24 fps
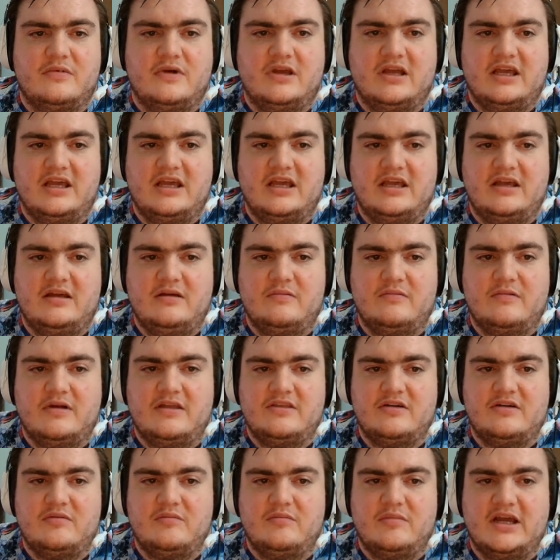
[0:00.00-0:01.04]
a
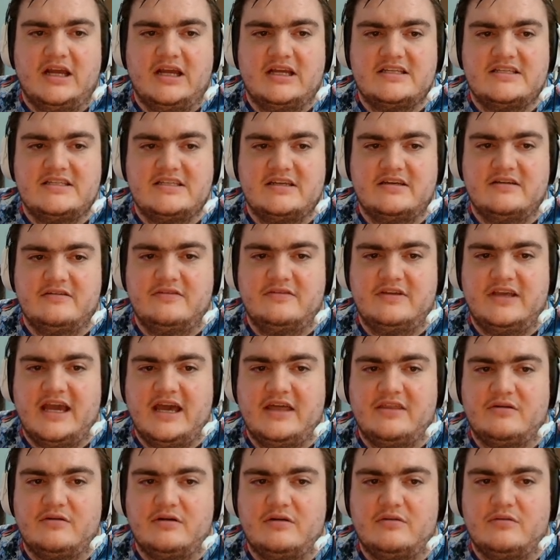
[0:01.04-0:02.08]
rather massive
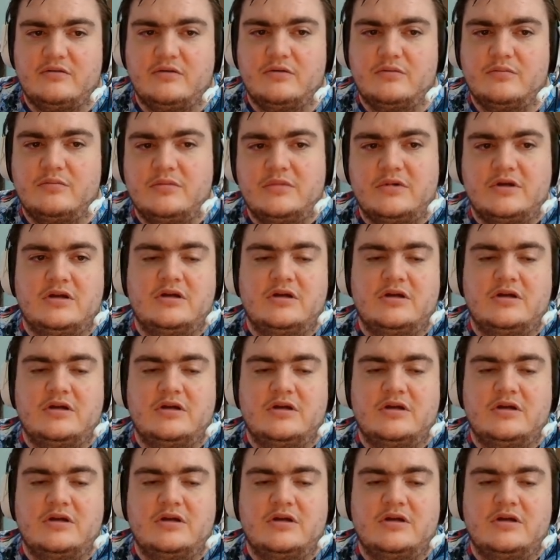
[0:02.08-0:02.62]
gathering room.